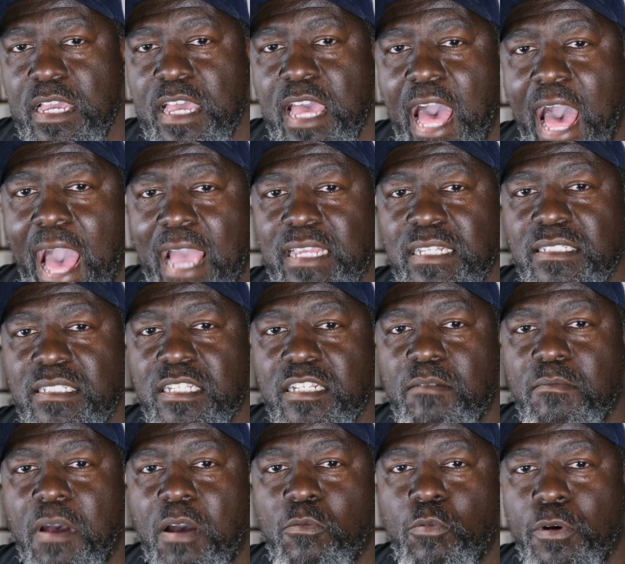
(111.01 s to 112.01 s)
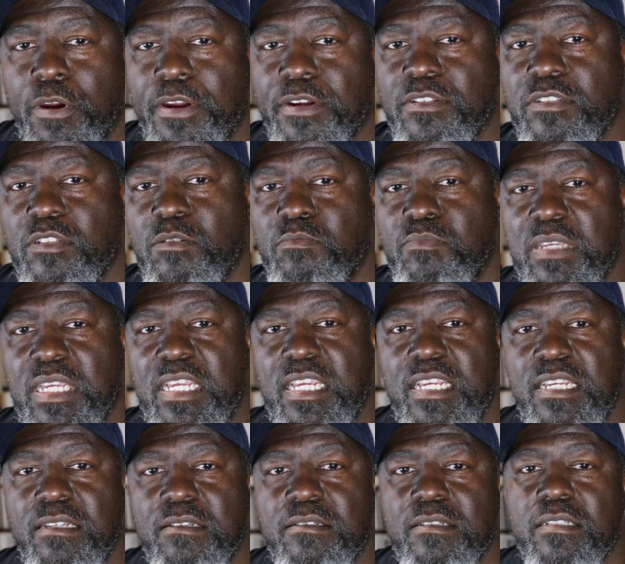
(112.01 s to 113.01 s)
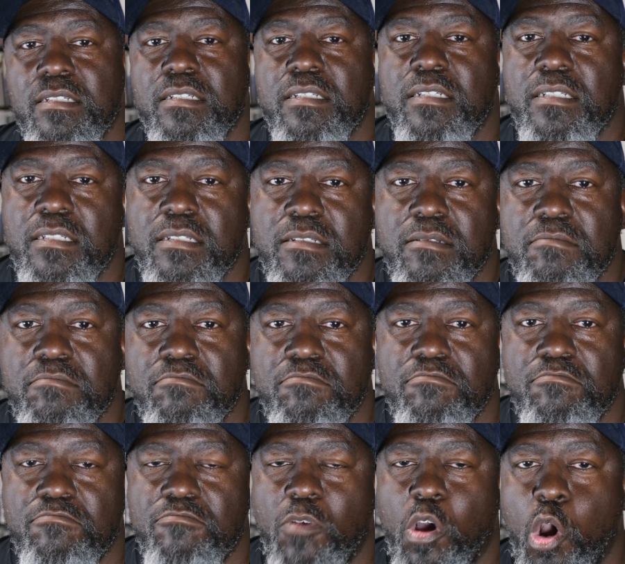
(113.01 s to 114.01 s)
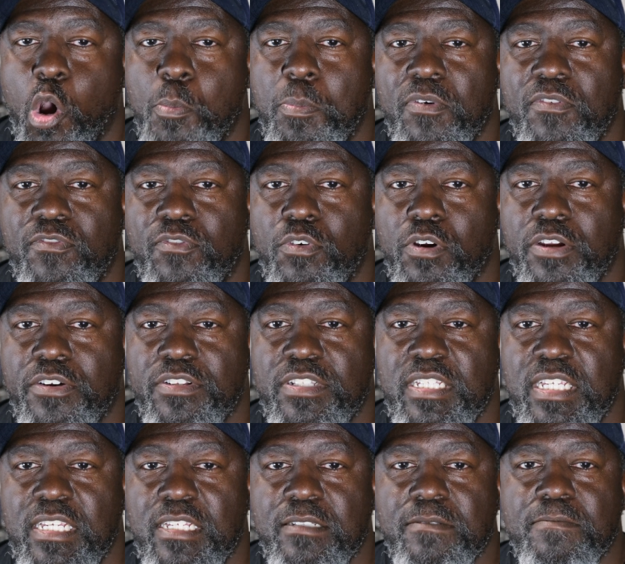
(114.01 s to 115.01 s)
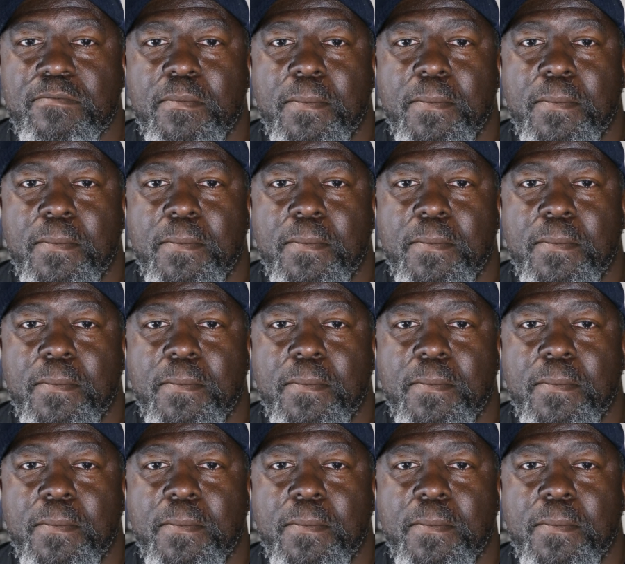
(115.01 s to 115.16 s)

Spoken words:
I consider my work to be open for critique.